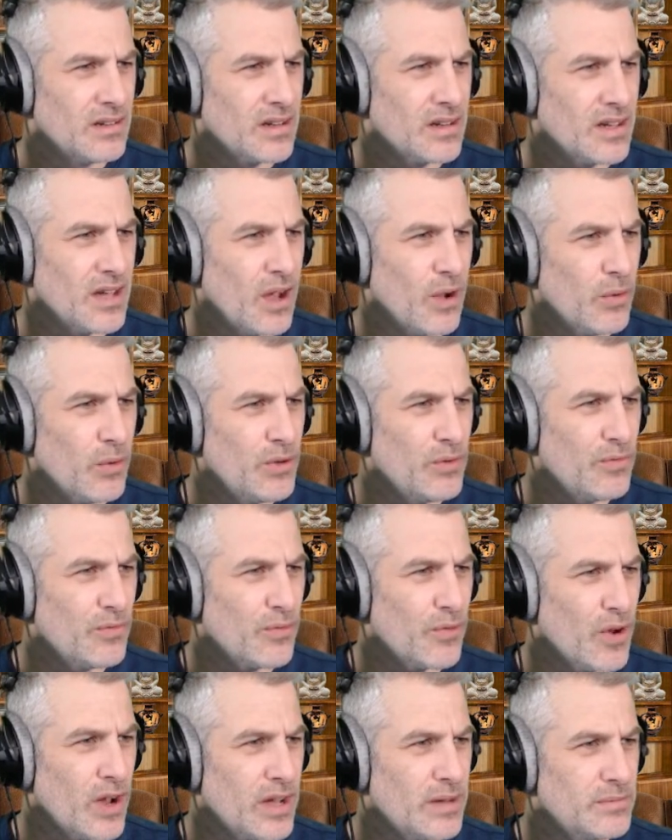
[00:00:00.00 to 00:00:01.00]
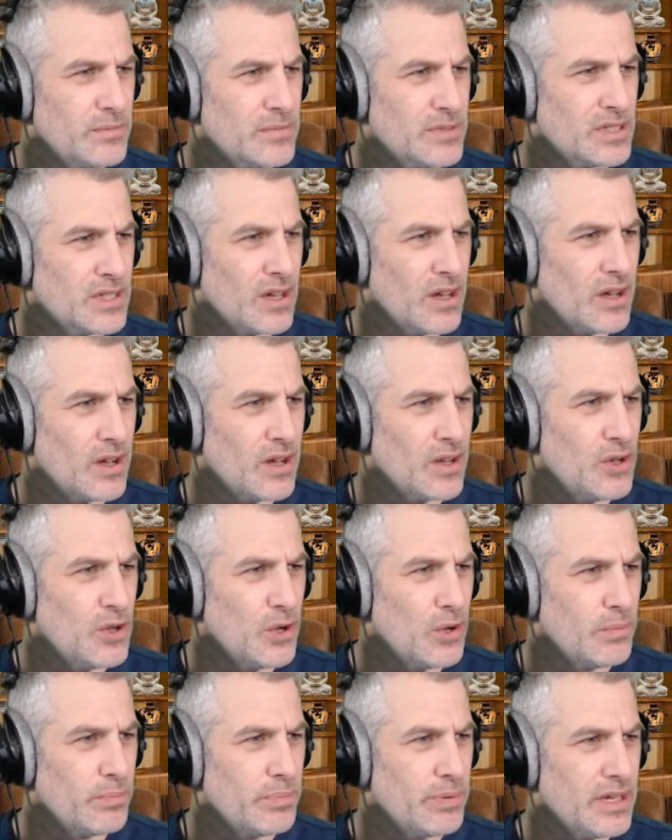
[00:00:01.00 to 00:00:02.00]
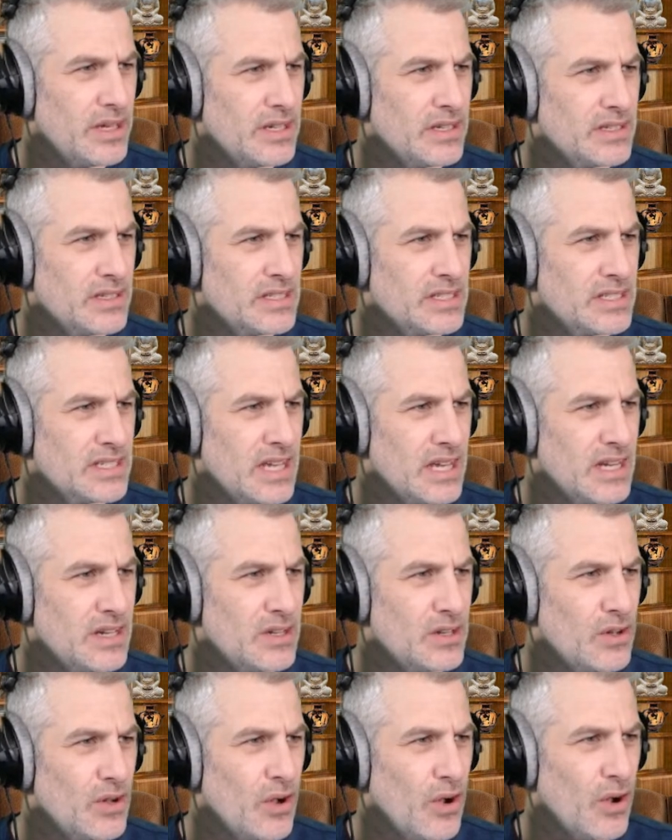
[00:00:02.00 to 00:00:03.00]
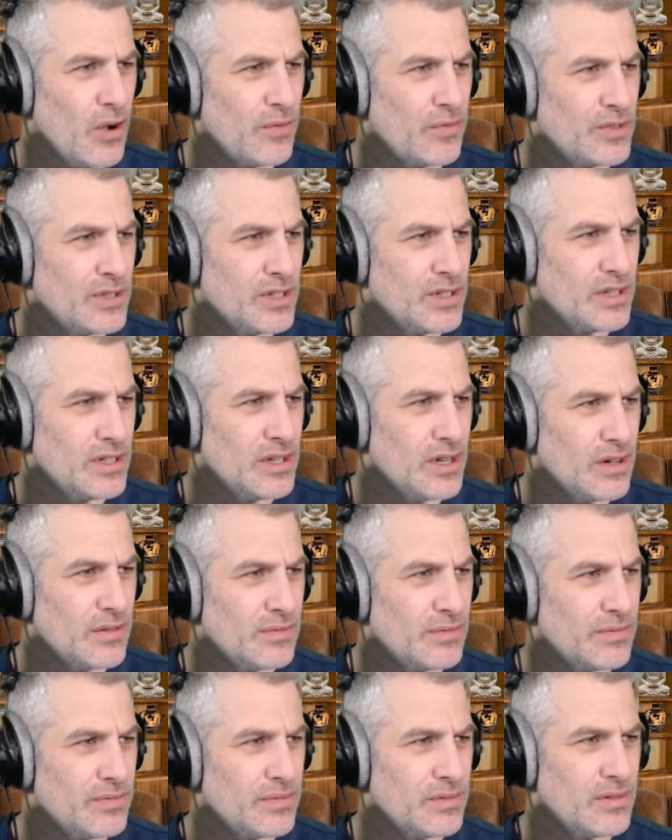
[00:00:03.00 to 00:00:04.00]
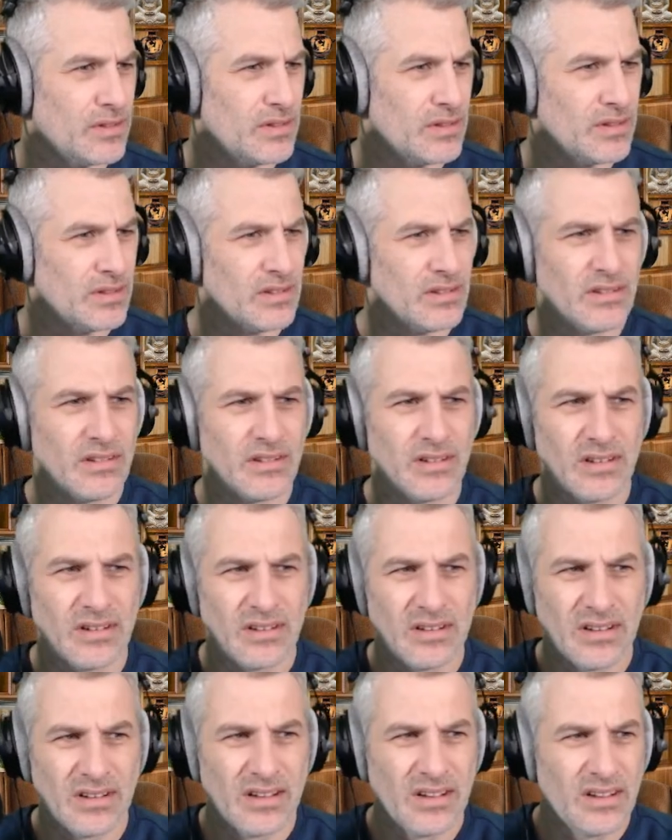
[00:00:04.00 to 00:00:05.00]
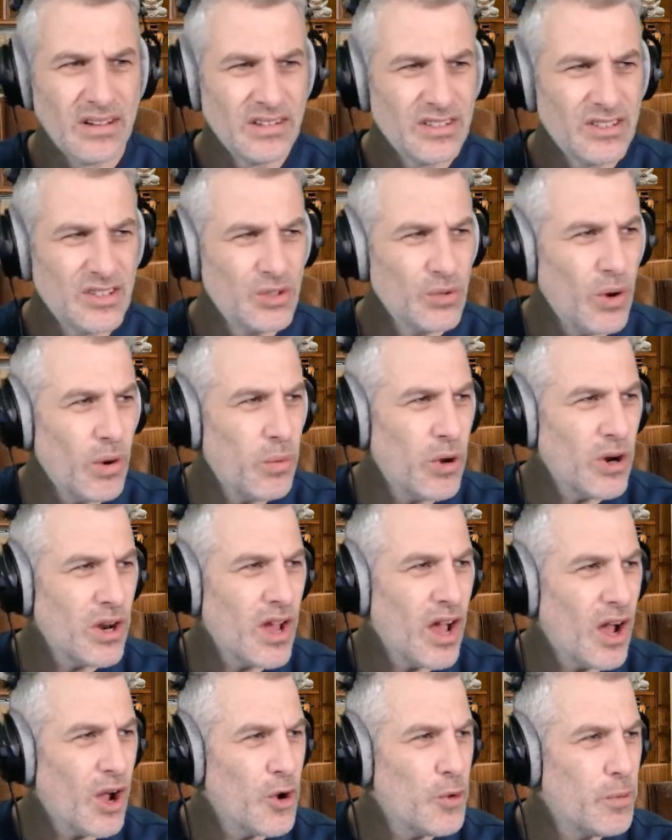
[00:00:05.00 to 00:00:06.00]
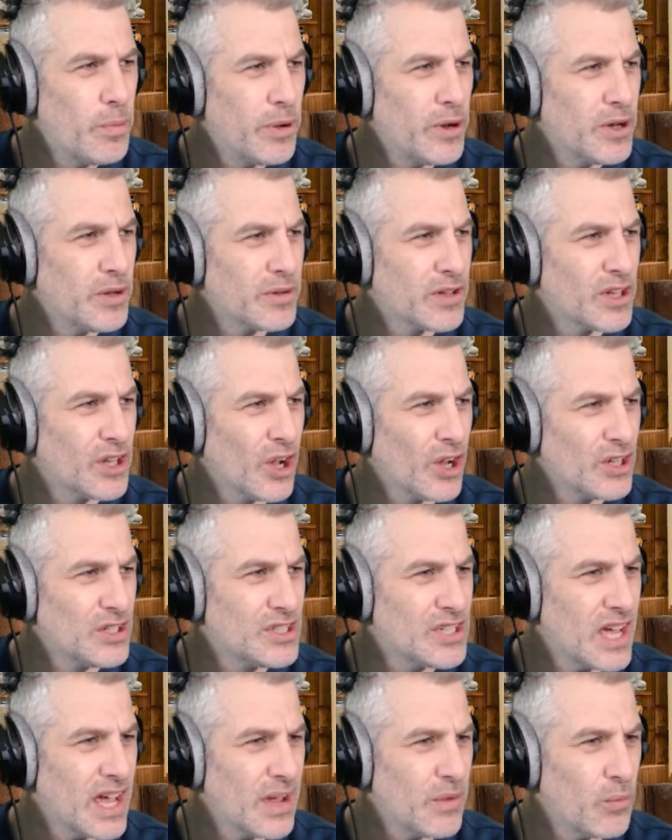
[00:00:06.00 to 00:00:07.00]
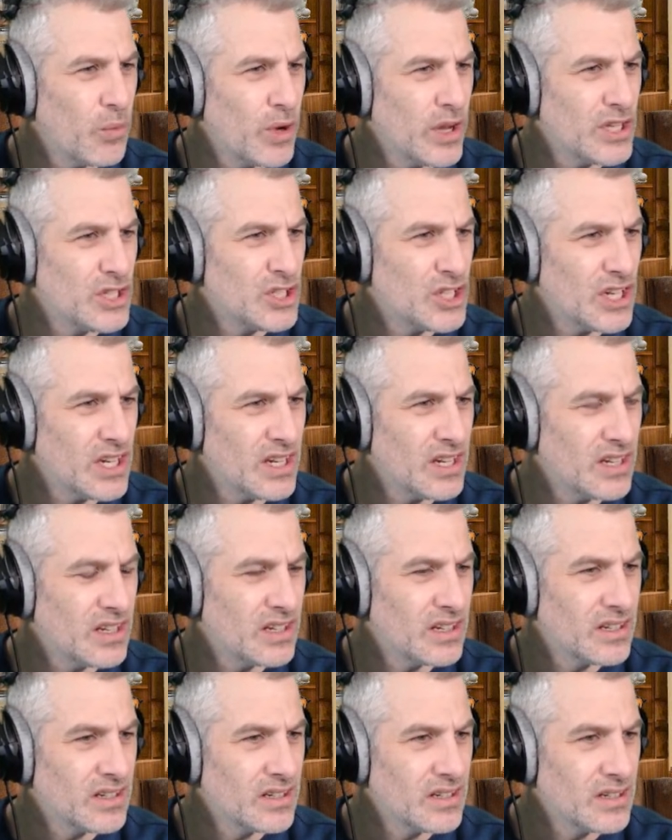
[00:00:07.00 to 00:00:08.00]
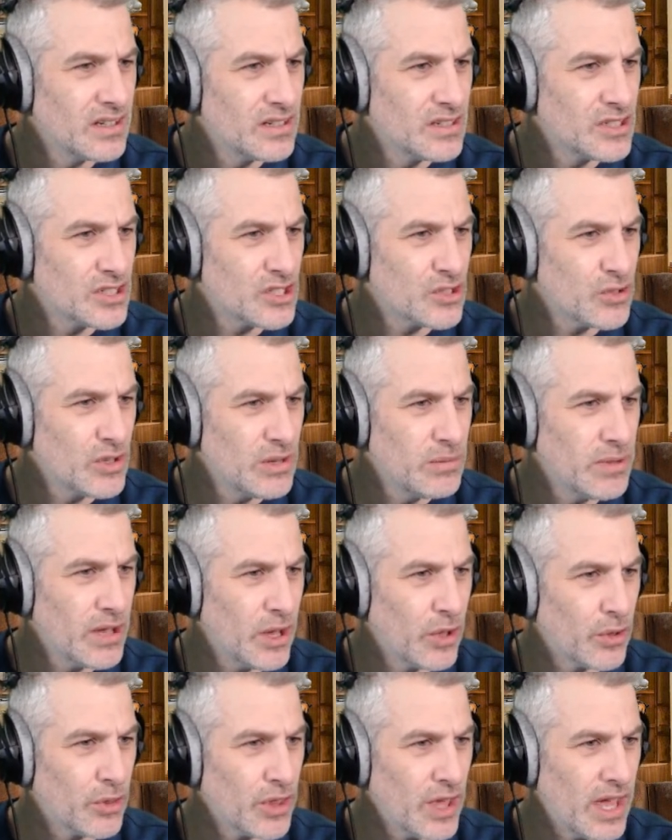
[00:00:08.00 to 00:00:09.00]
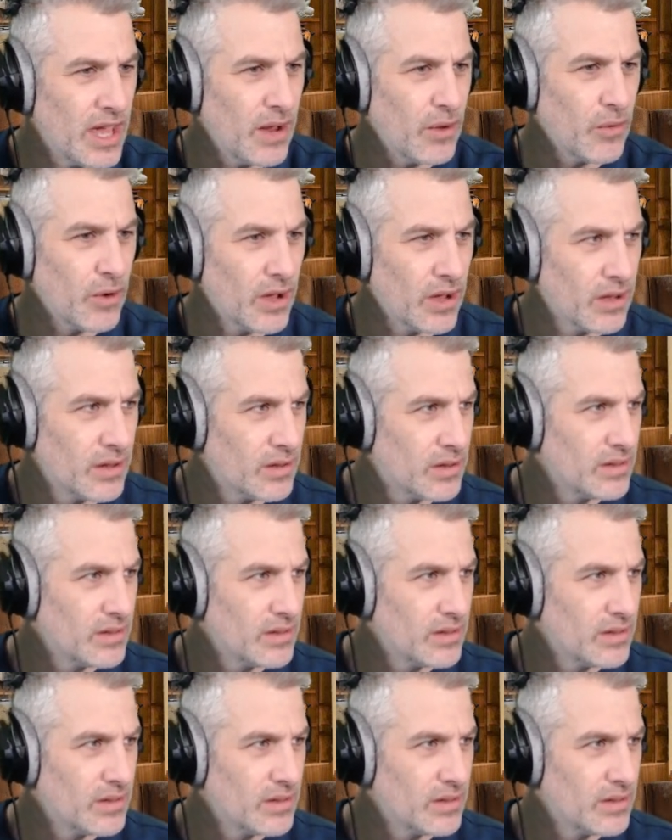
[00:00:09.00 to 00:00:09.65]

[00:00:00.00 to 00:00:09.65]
Current frames are not being sent often enough. Do I want to open a goddamn widget? Stream health error.